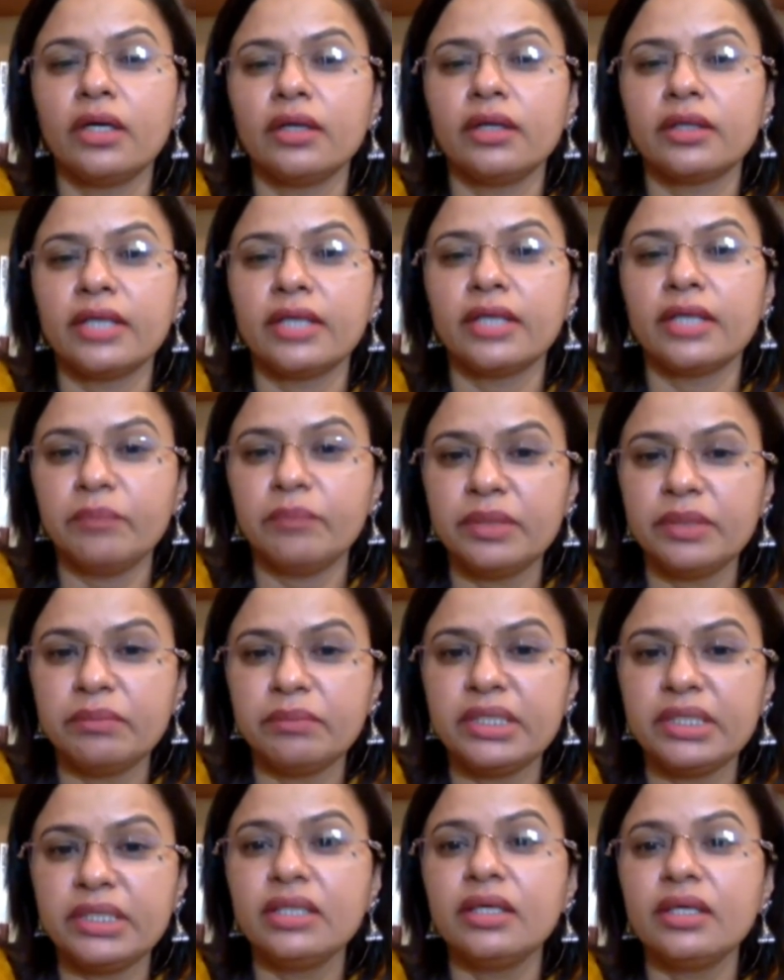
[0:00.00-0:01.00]
an
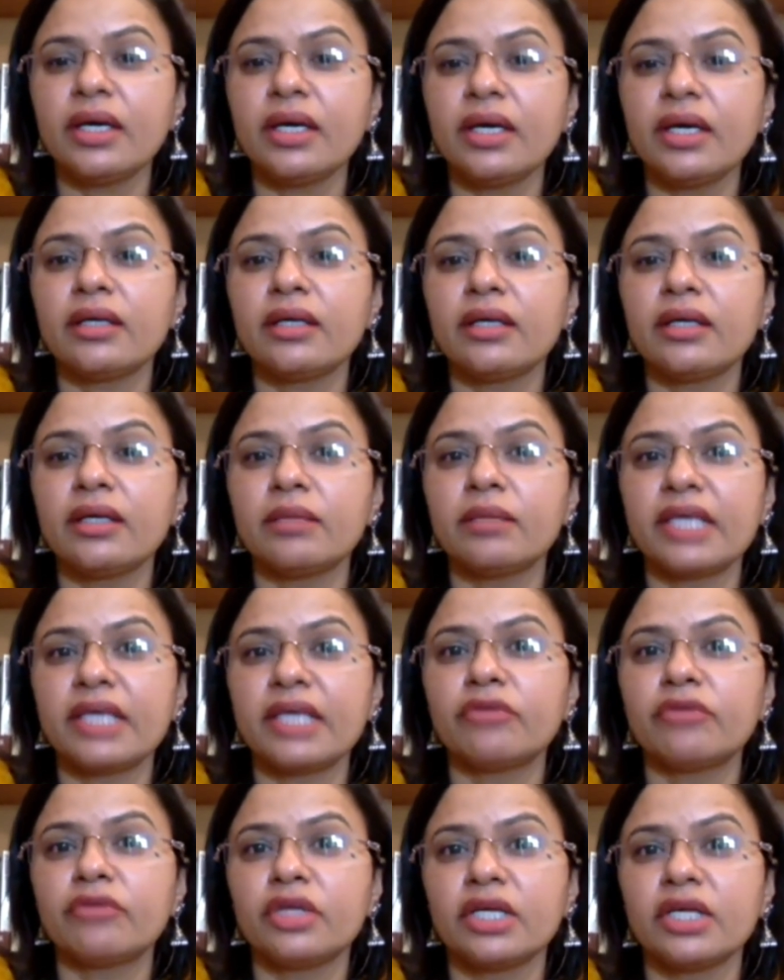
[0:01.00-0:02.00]
MPP and
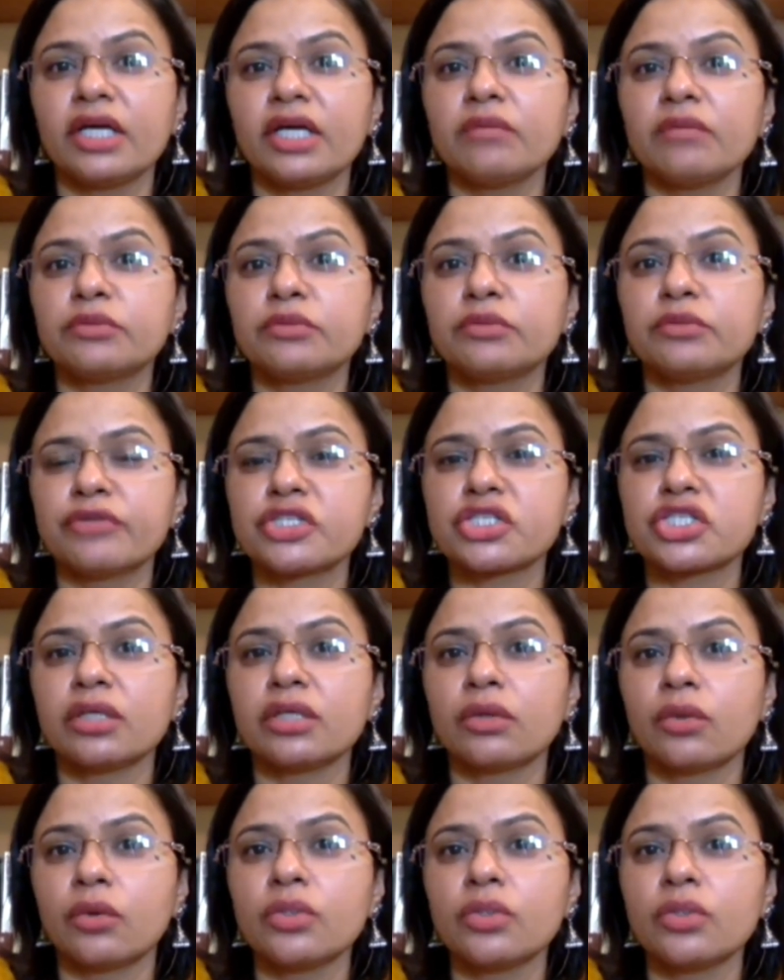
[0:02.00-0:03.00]
applying for a young
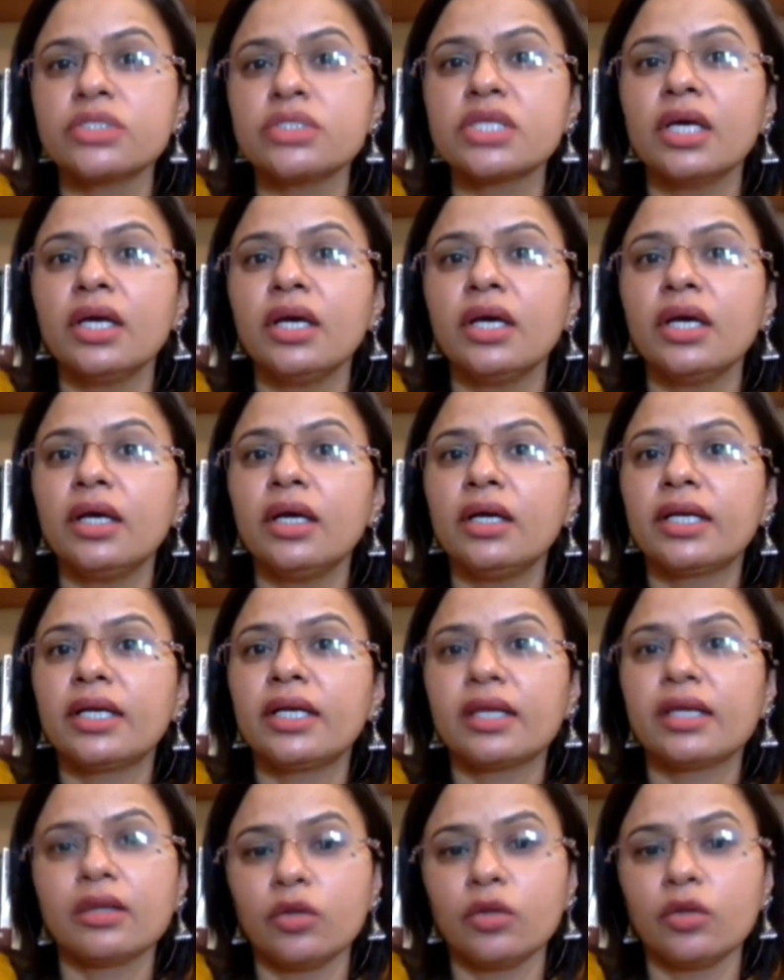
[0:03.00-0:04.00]
professional course, it
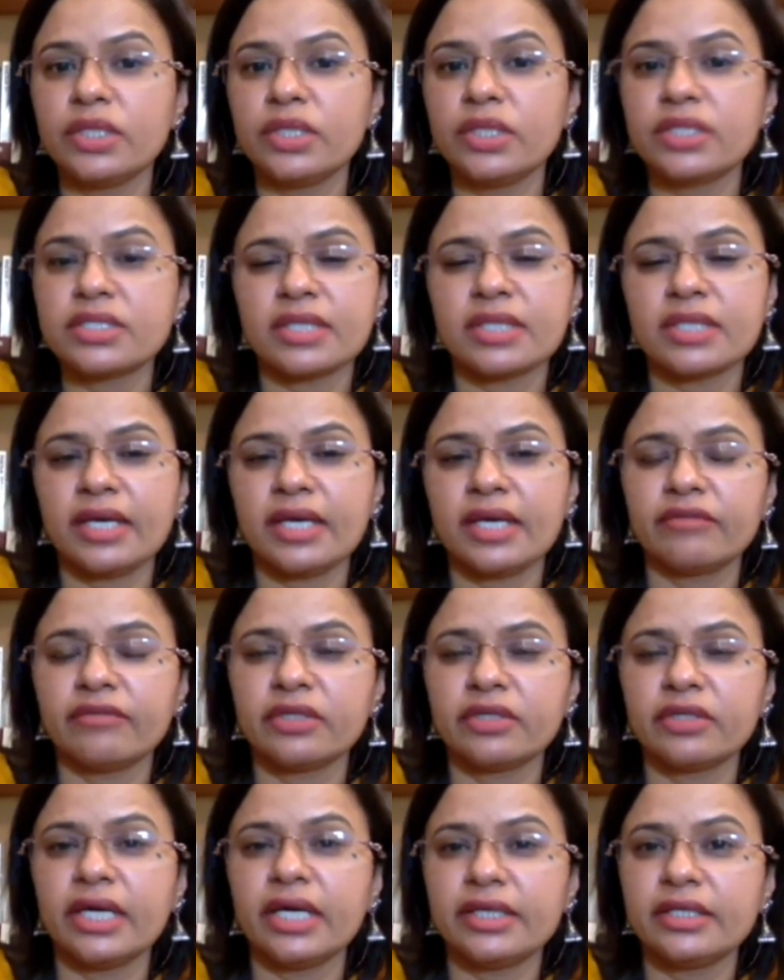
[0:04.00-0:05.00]
will always have
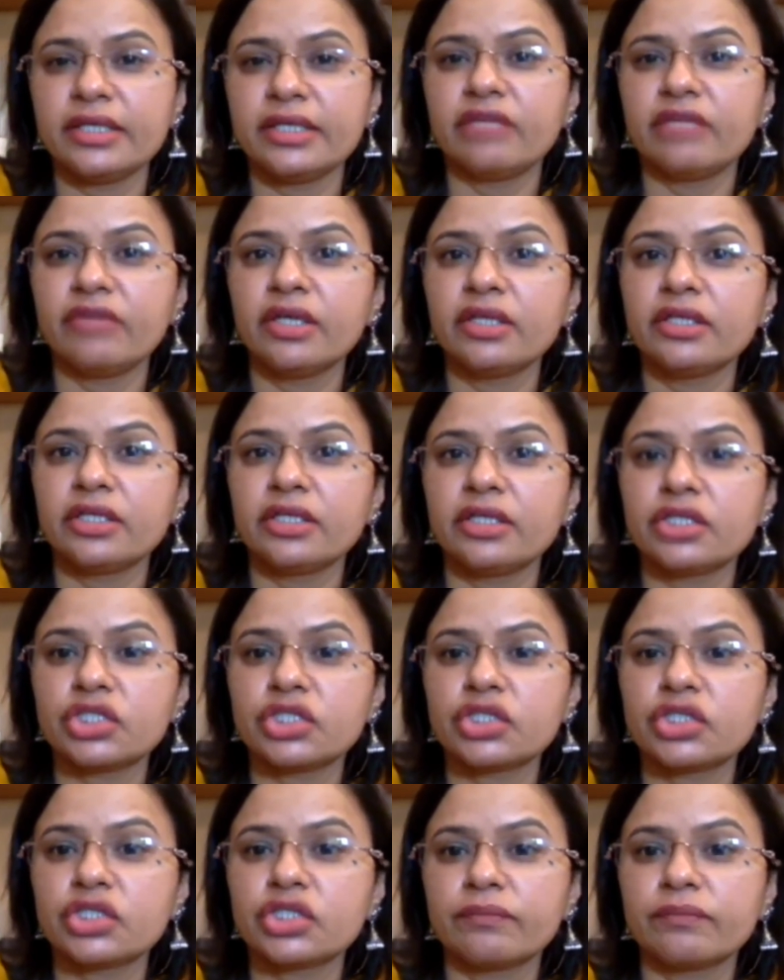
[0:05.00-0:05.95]
an added advantage.